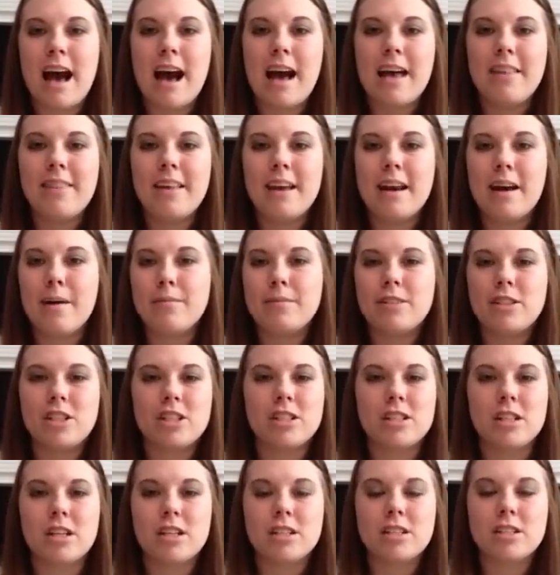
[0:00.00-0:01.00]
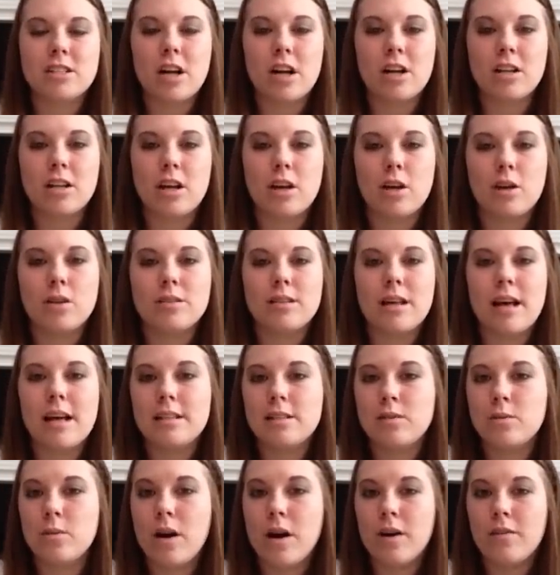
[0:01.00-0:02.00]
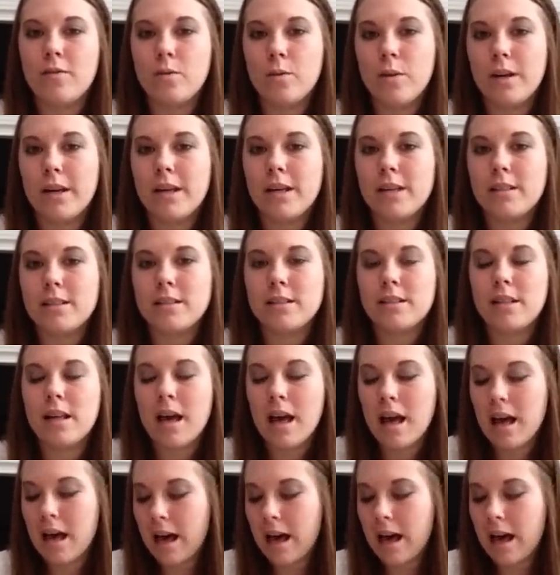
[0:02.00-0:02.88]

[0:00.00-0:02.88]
I think I'm just going to start those at 12 weeks.